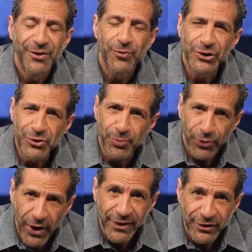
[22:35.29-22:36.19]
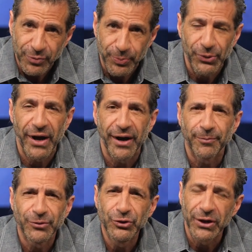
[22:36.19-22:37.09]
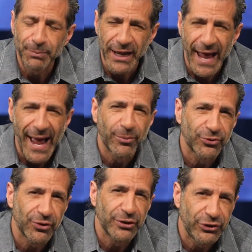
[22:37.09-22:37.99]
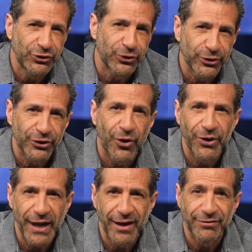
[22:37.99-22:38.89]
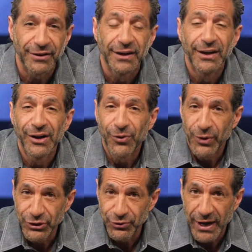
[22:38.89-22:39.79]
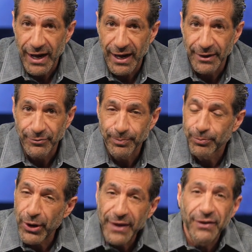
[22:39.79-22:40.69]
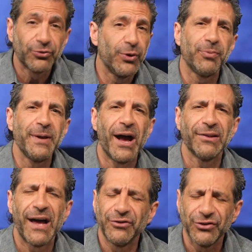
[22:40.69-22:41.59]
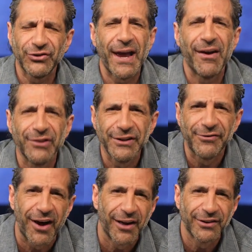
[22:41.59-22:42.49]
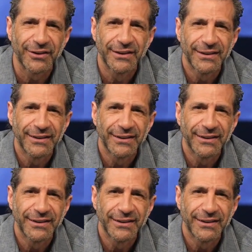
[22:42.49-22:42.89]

When you pray this prayer, you can be absolutely sure you're going to heaven when you die. Pray this with me out loud. Just say, Heavenly Father,